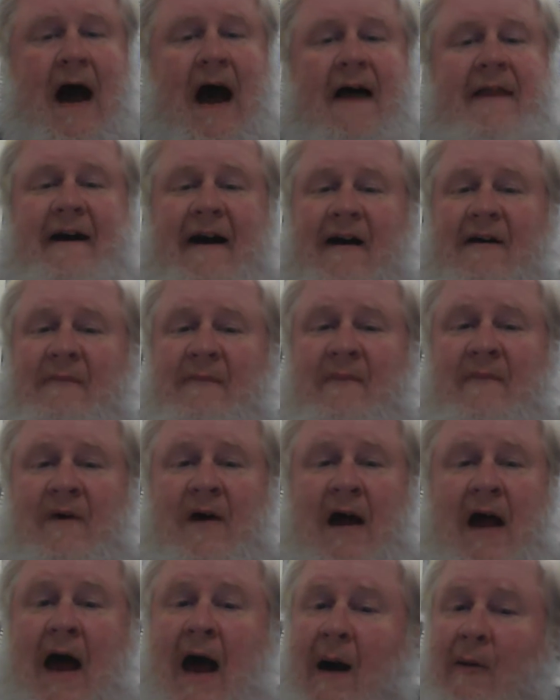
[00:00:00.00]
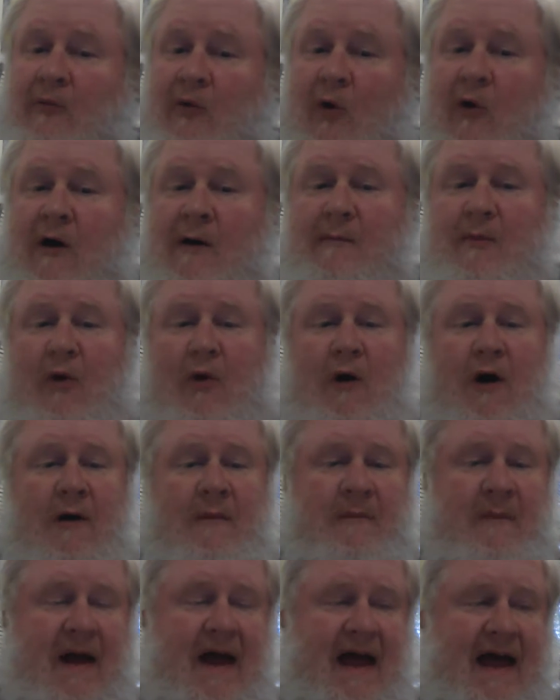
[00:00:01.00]
Hi there. I'm Warren
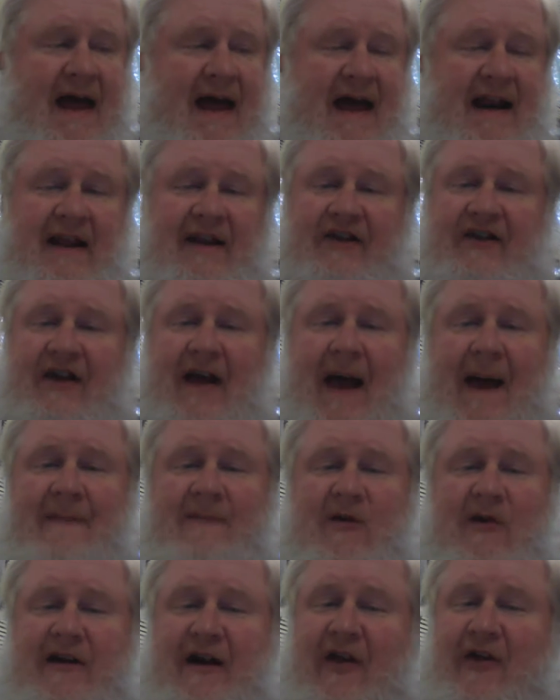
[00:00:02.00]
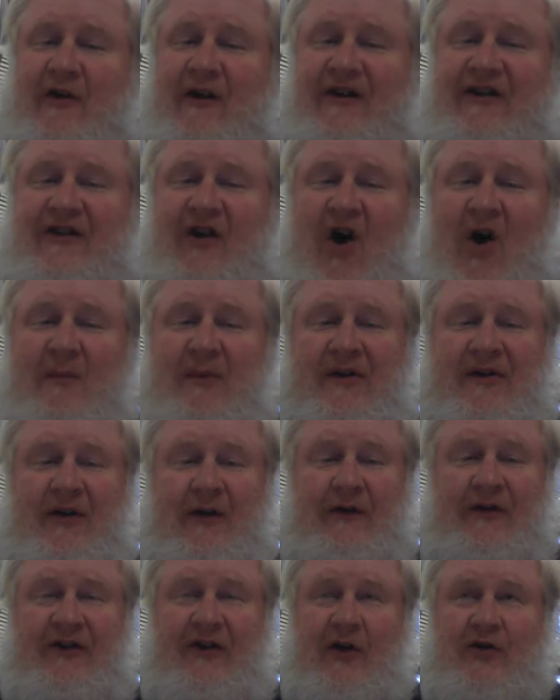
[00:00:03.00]
Moore, and it's time for another installment
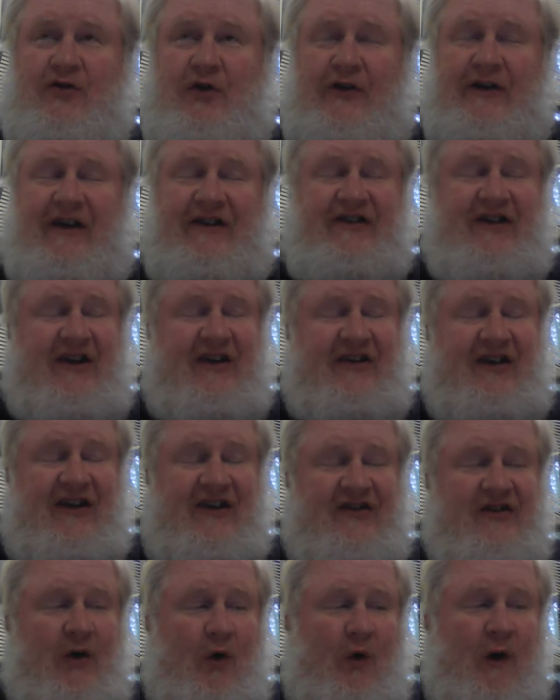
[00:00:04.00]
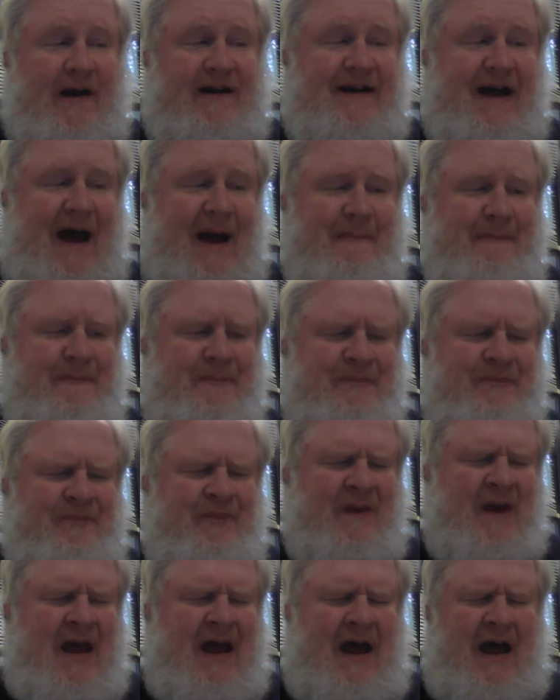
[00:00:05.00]
of Social Distancing Story Time.
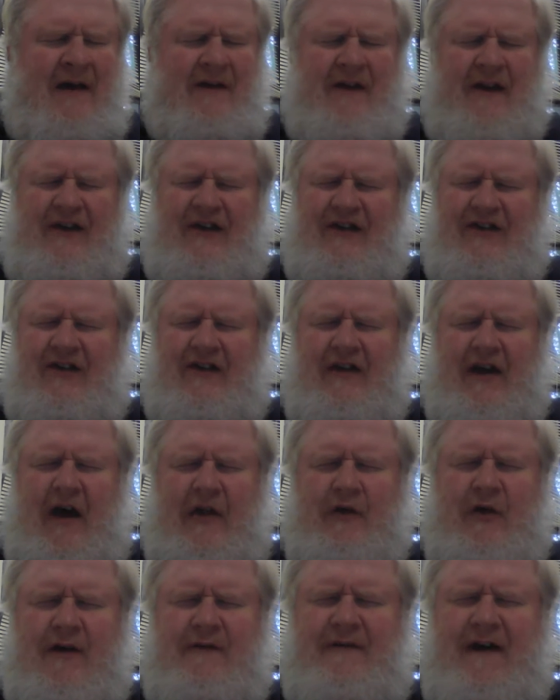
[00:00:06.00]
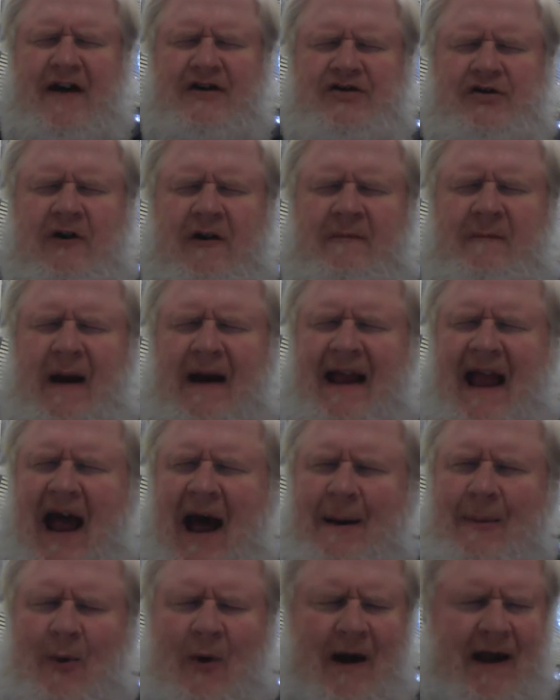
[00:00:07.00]
This is another adventure of my
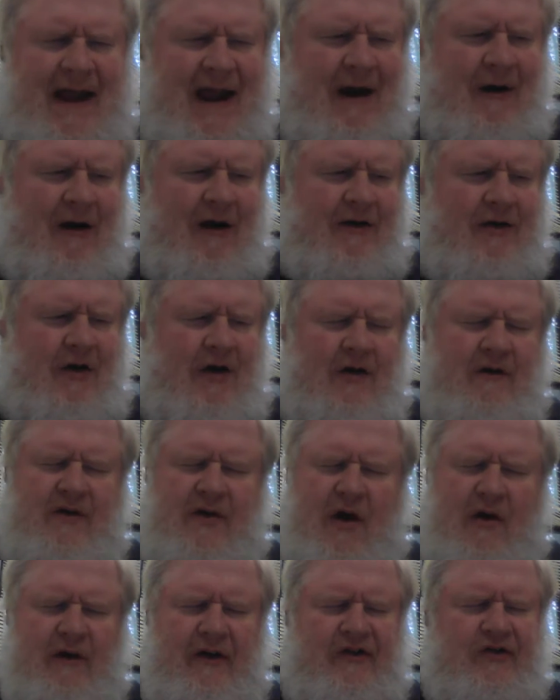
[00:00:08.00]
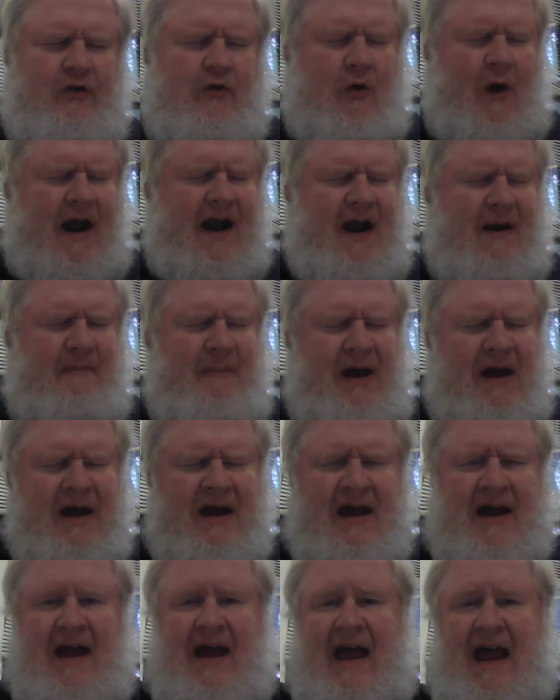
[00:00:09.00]
cowboy character, known as Graham,
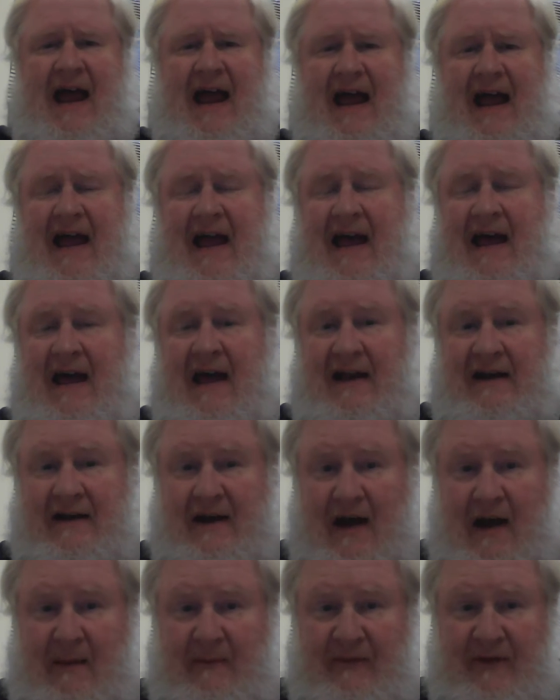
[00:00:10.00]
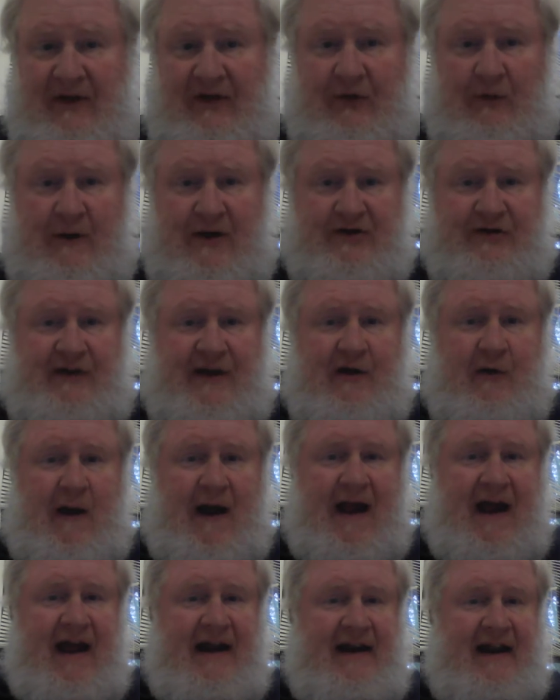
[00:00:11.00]
and this originally
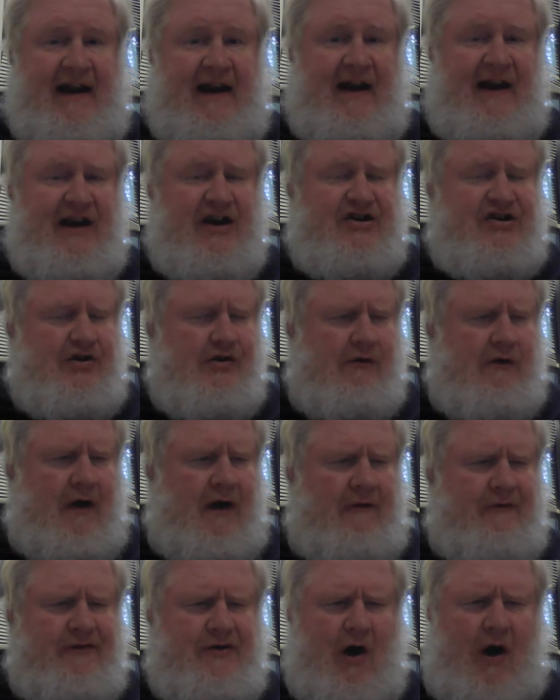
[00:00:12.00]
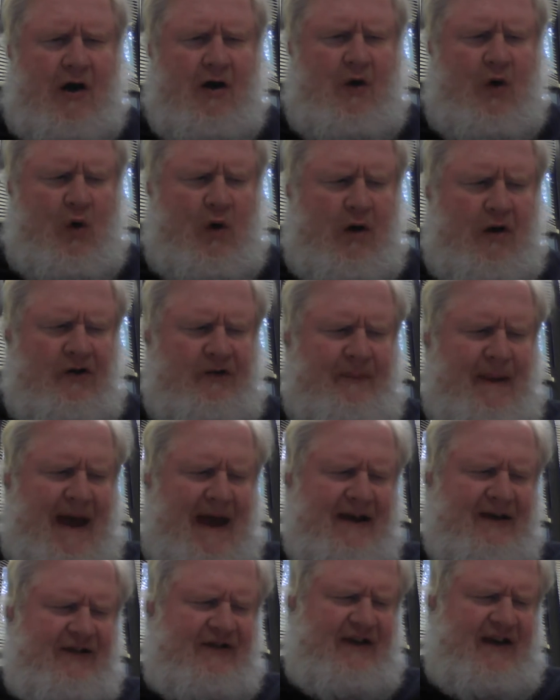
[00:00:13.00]
ran in an issue of Dark Corners
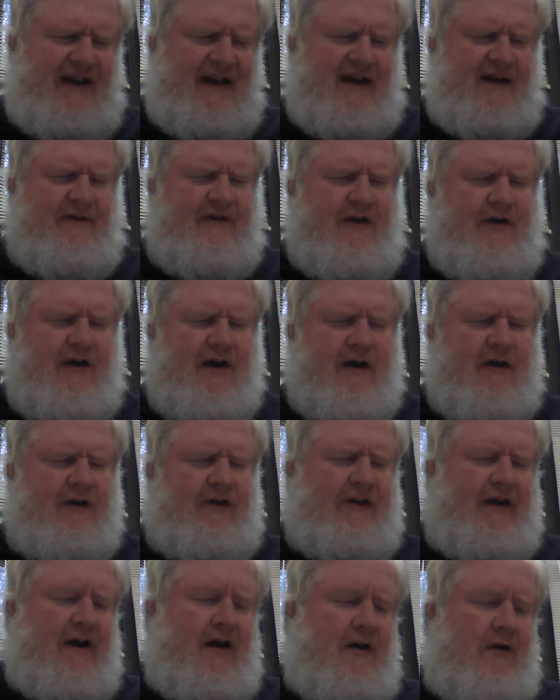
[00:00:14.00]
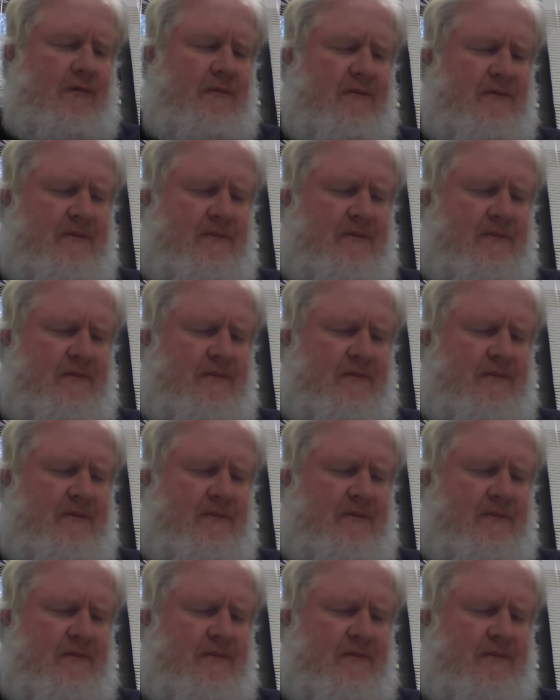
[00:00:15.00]
magazine a few years ago.